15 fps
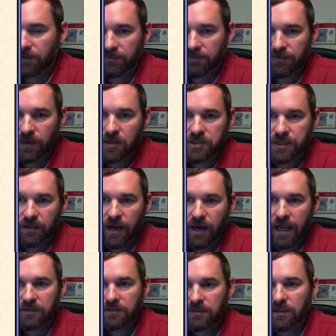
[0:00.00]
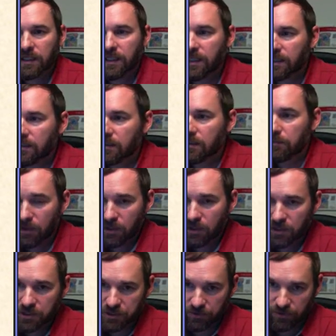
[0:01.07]
up our first year actually in the
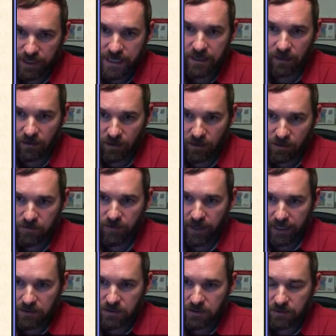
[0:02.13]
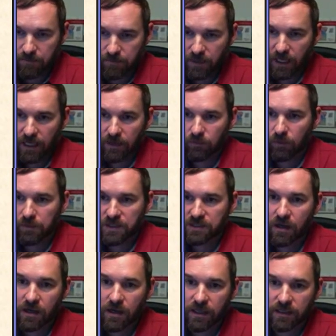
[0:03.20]
Murders Creek herd range, and we'll be
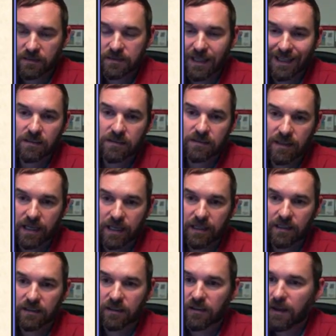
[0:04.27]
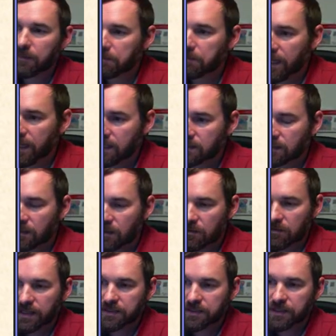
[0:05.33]
starting a second site in the Klamath Basin
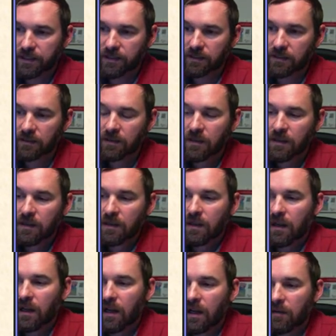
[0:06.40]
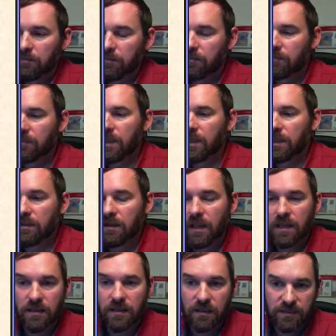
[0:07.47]
herd range here um, in,
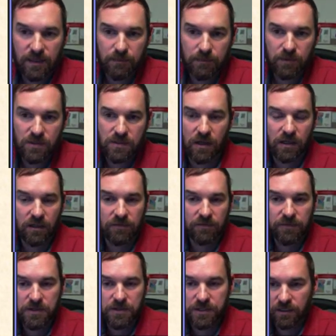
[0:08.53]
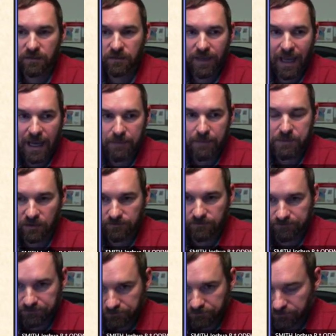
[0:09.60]
in December, starting our first year of capture.